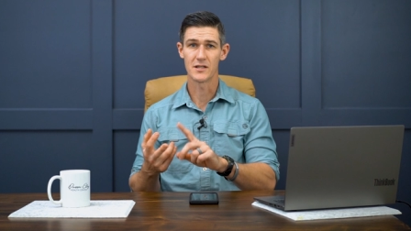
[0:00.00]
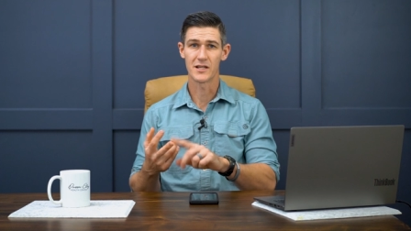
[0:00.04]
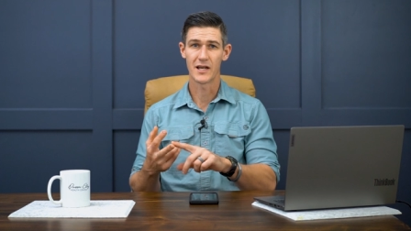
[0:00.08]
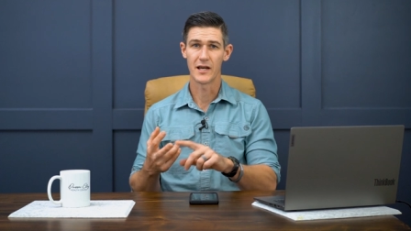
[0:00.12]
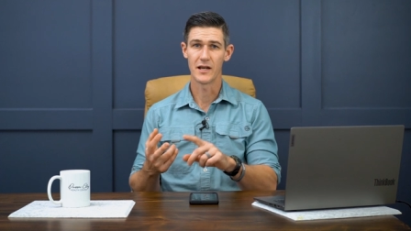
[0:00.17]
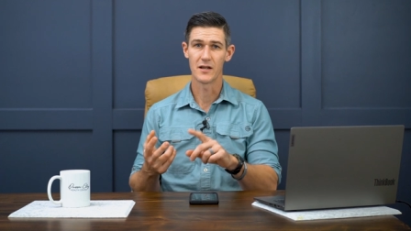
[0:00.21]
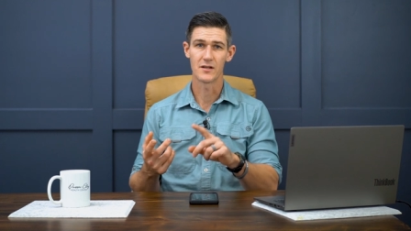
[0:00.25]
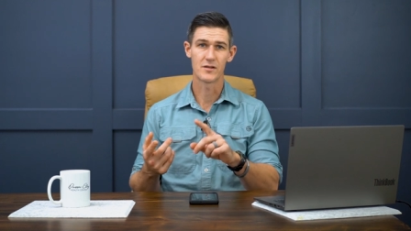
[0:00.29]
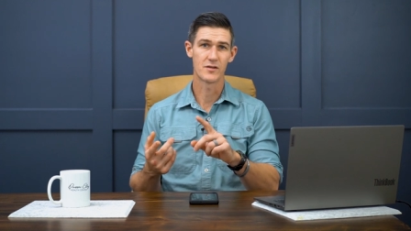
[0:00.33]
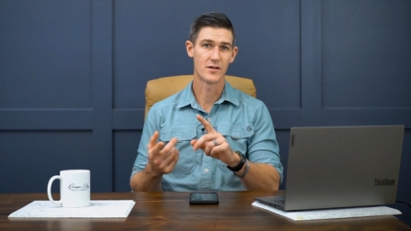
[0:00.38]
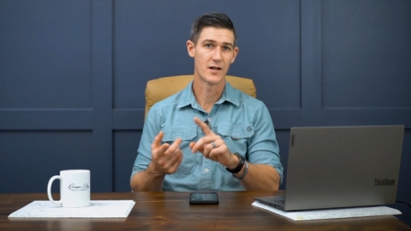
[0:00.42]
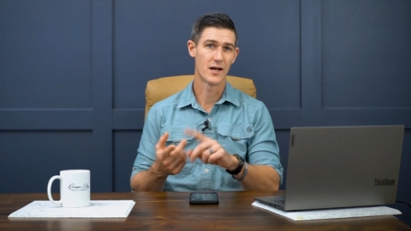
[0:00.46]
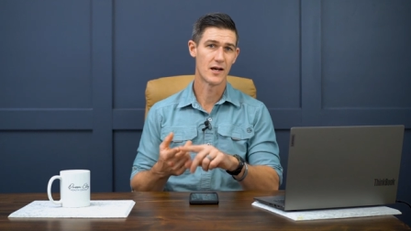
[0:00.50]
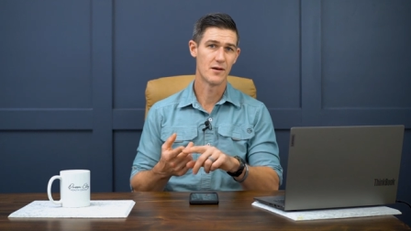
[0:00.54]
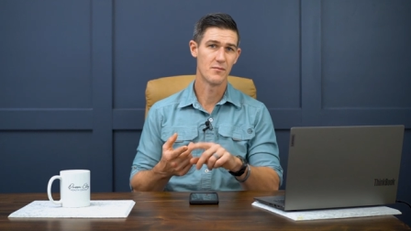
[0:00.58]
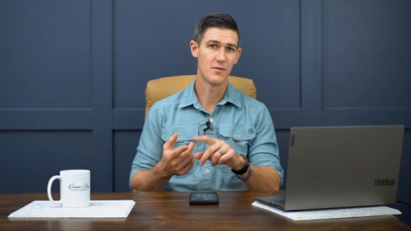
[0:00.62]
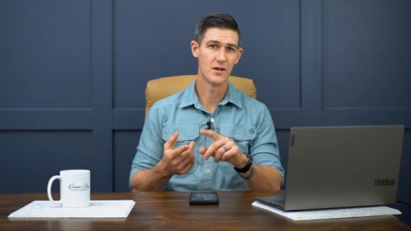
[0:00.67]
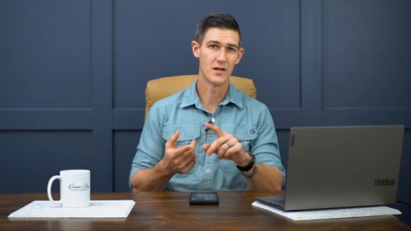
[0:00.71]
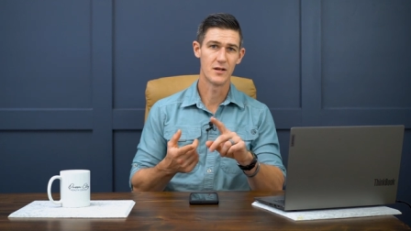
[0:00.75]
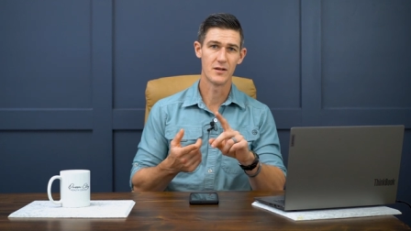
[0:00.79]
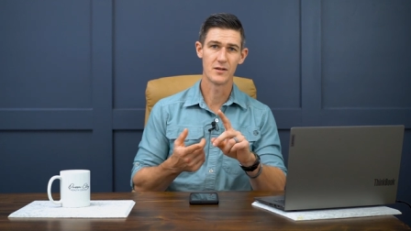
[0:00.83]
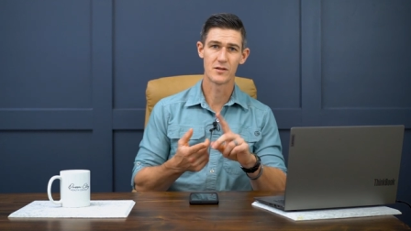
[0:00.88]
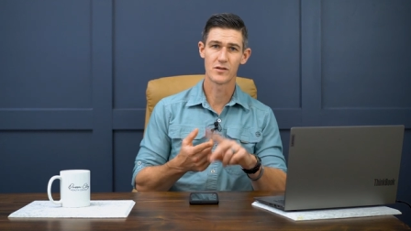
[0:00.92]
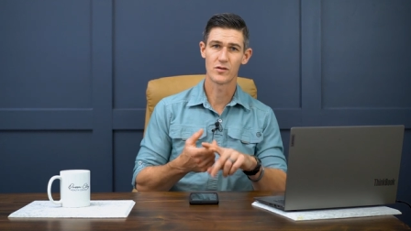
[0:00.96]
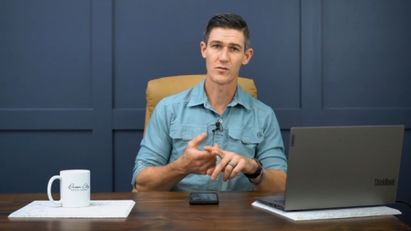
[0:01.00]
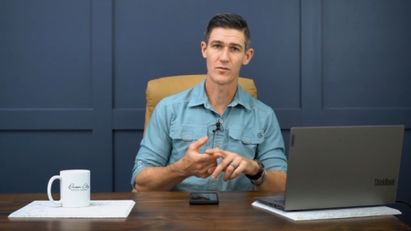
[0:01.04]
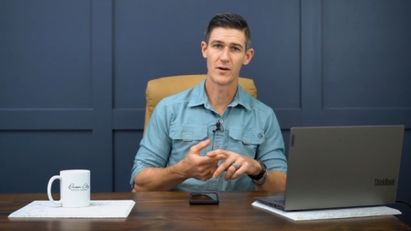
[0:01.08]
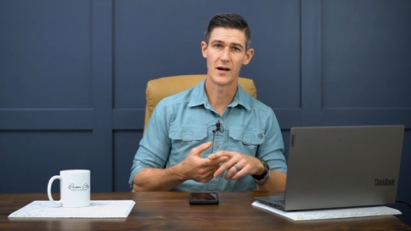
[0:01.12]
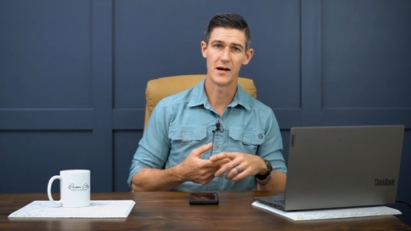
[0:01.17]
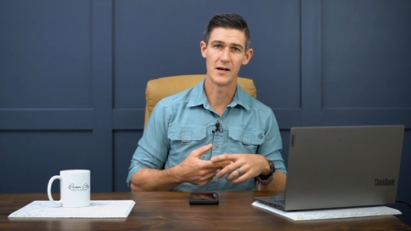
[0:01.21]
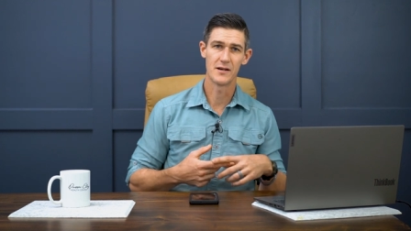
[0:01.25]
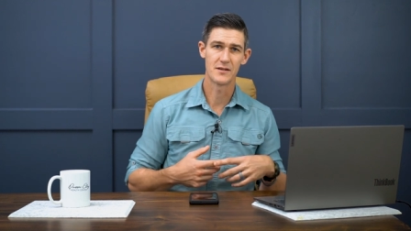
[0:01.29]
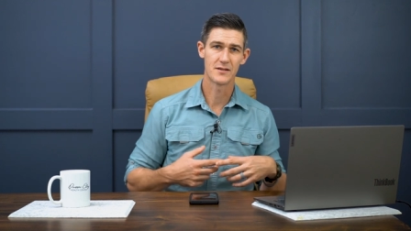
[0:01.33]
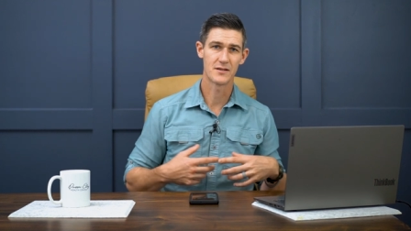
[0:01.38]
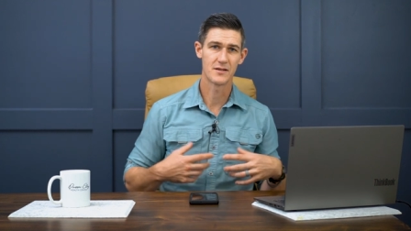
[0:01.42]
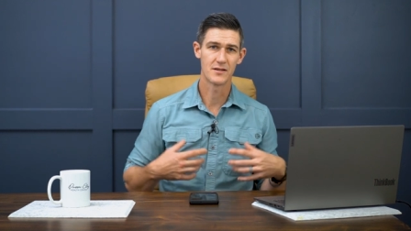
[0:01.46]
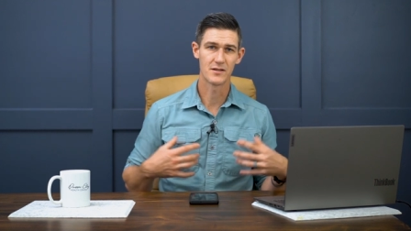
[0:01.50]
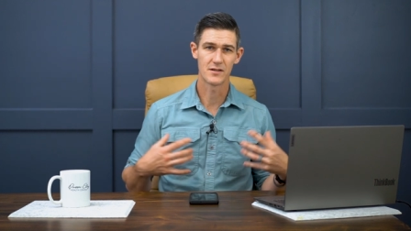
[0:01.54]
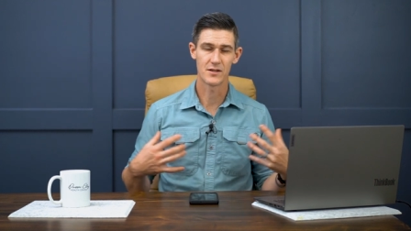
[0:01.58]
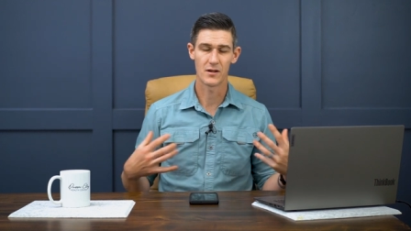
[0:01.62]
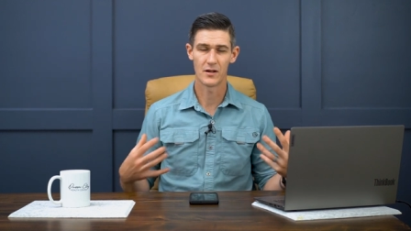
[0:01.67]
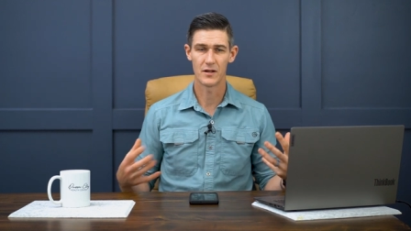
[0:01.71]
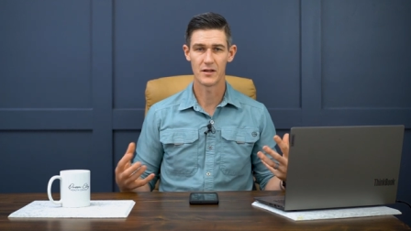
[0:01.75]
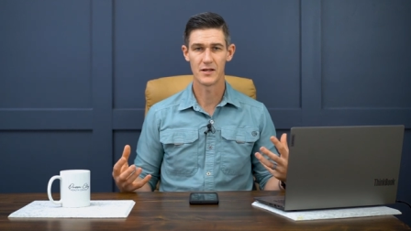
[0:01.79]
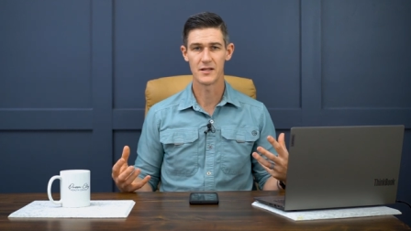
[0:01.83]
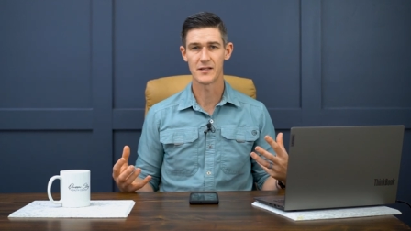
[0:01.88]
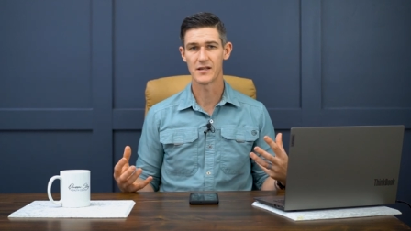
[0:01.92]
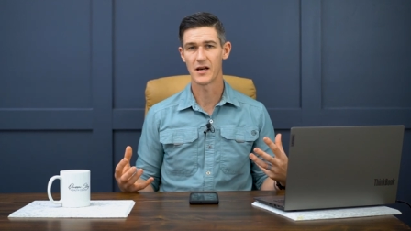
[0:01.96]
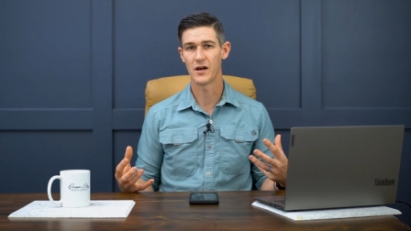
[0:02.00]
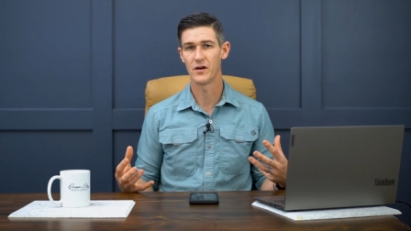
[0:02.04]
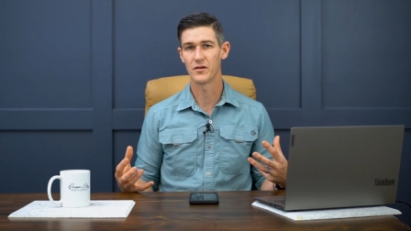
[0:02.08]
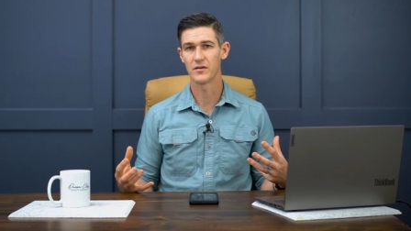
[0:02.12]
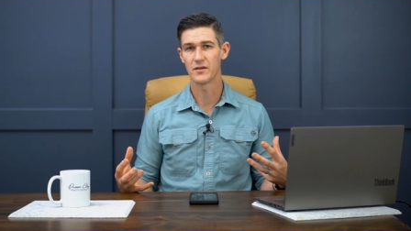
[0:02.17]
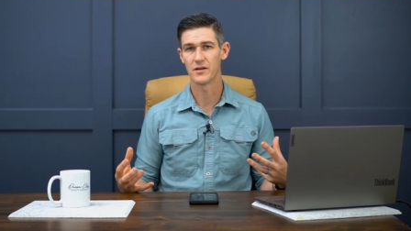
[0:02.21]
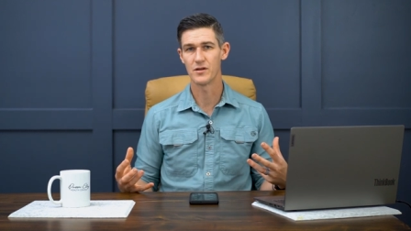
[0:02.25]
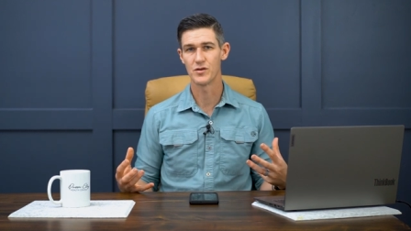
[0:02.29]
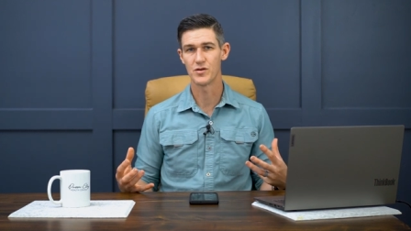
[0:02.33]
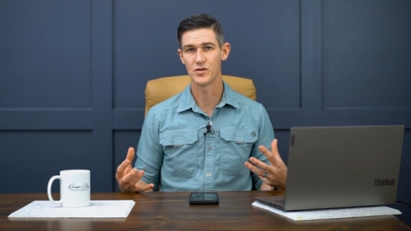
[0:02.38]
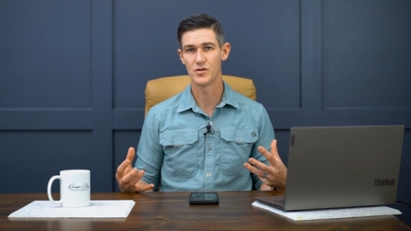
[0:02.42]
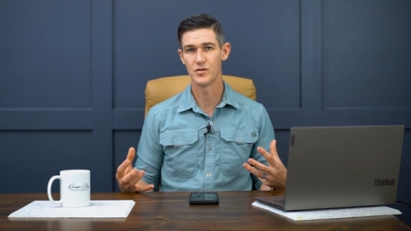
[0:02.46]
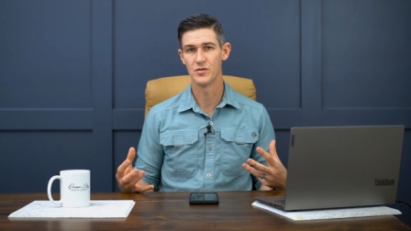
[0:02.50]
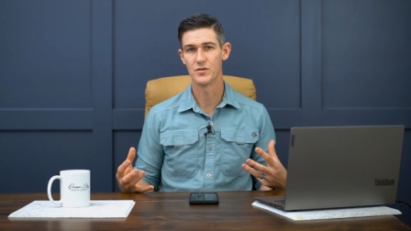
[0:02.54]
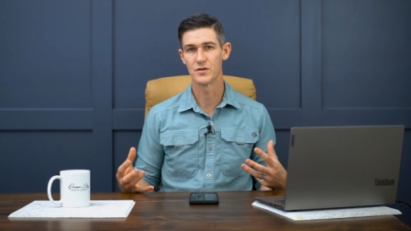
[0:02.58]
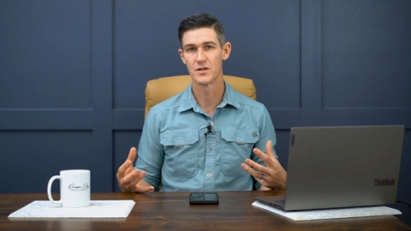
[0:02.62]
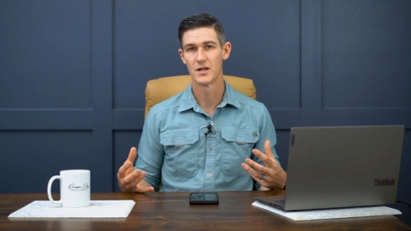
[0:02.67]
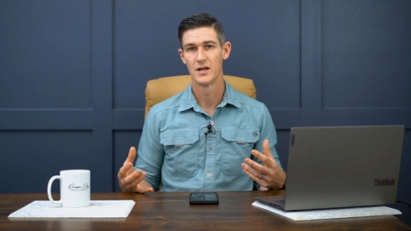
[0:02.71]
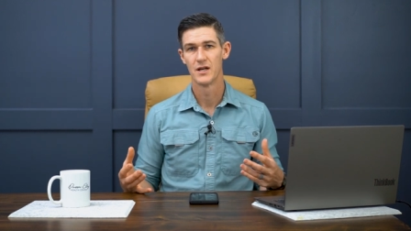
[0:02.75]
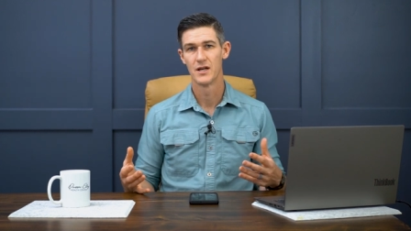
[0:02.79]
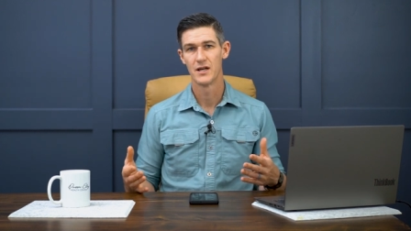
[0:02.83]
cancer, diabetes, psoriasis, all these health issues,